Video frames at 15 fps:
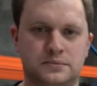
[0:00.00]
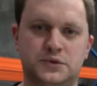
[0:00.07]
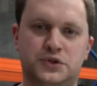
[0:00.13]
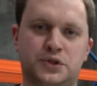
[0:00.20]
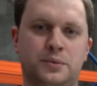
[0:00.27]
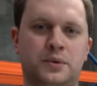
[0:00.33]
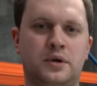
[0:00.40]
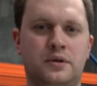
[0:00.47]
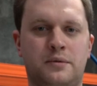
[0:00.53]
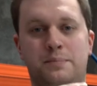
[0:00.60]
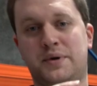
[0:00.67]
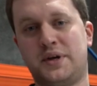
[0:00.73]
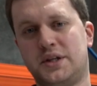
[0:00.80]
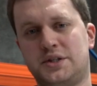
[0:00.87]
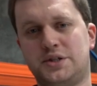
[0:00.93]
So one of the
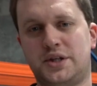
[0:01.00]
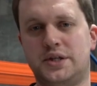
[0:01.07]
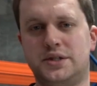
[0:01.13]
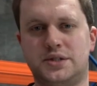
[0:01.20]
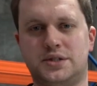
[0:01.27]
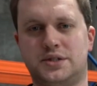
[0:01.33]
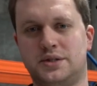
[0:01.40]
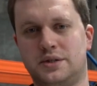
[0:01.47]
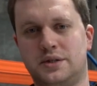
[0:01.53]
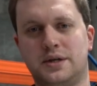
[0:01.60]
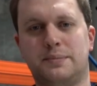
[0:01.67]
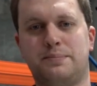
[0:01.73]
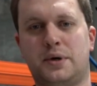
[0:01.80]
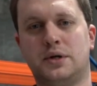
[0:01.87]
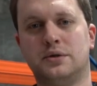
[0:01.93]
biggest changes to the
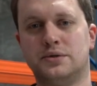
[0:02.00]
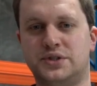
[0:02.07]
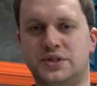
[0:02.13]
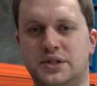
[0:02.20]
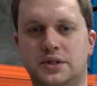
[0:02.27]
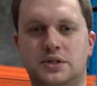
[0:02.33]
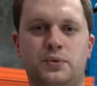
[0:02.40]
Apollo City